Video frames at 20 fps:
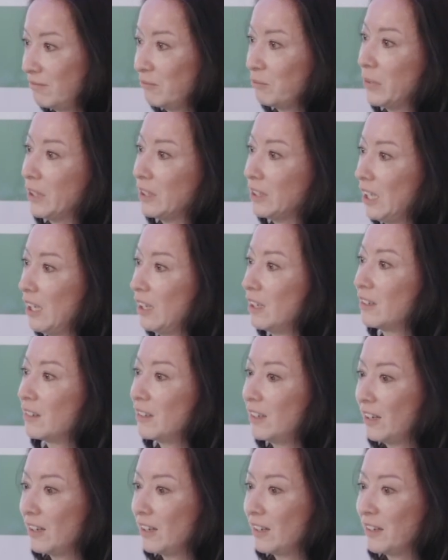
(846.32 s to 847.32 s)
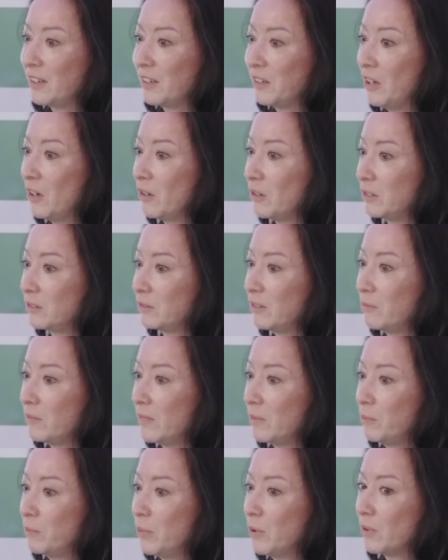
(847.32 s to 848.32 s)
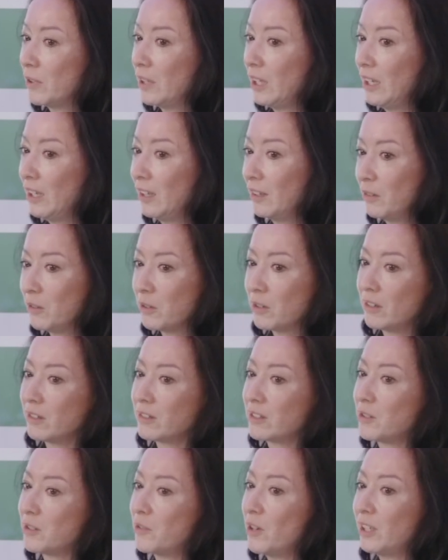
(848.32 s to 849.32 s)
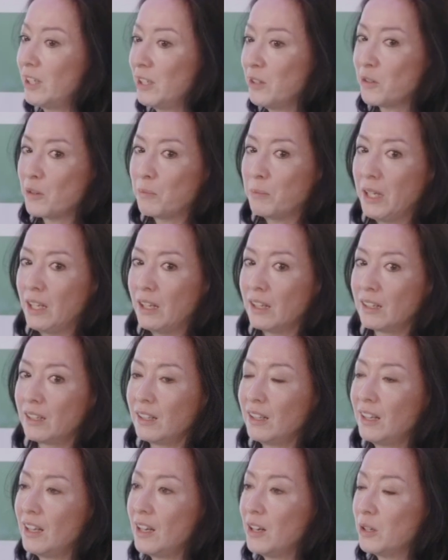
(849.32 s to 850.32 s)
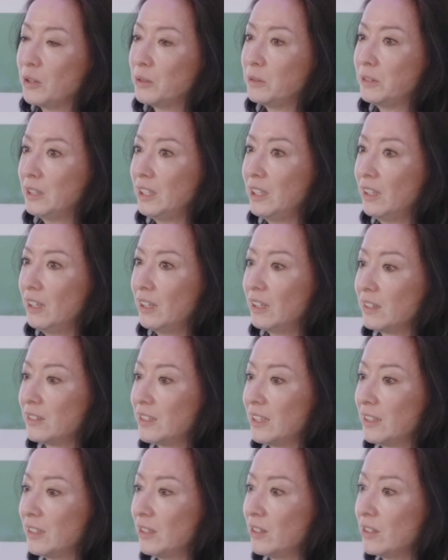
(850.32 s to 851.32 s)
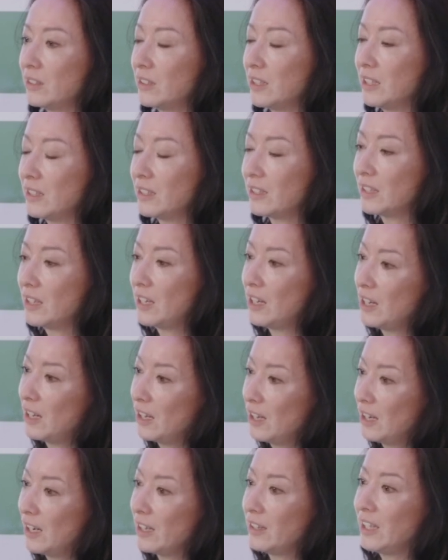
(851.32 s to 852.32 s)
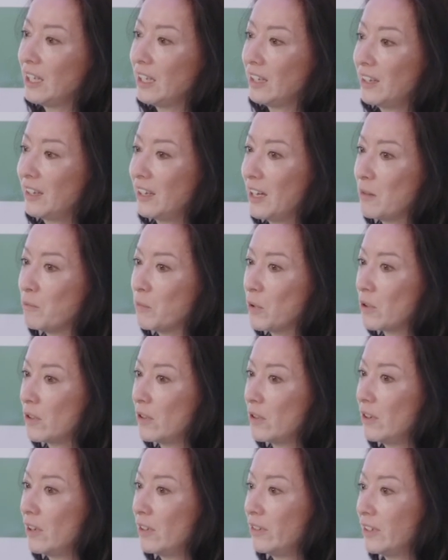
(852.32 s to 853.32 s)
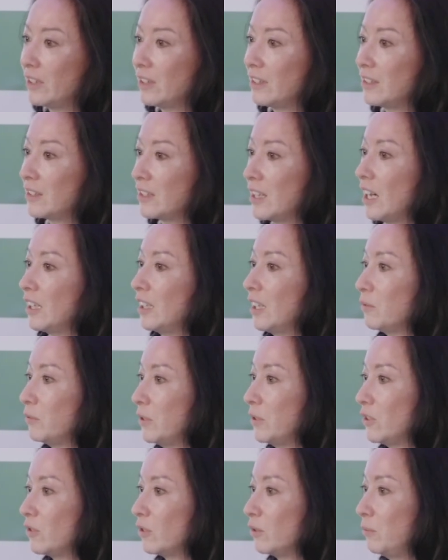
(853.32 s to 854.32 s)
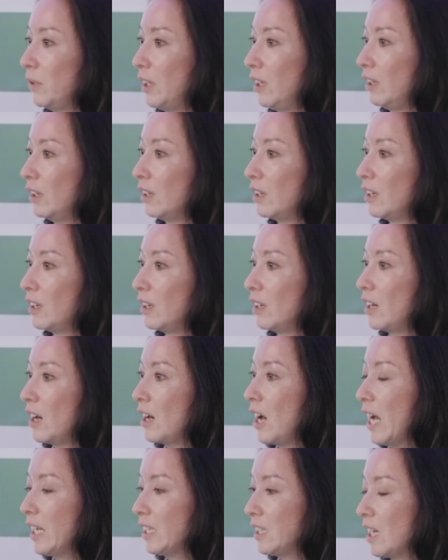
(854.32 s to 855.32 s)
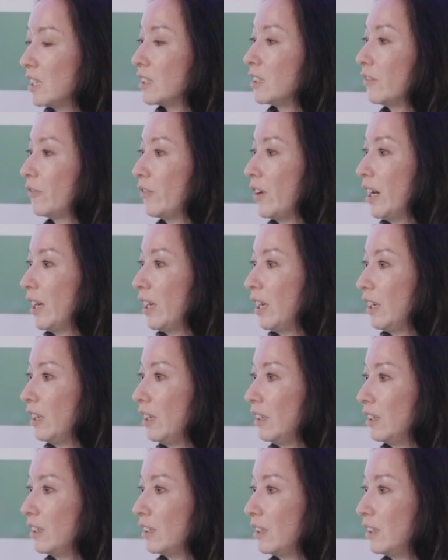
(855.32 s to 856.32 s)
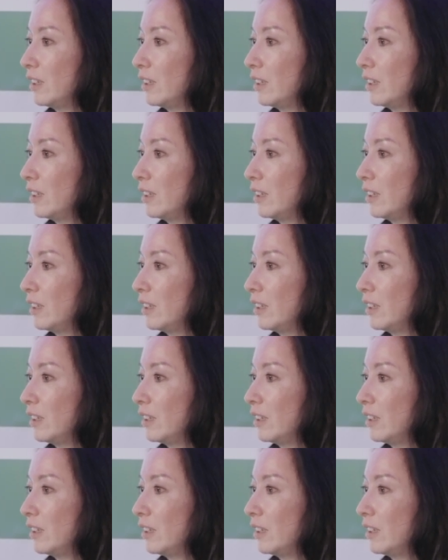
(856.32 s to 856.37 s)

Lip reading: building purely or strictly European only technologies. I think I'm more on the side that we should be identifying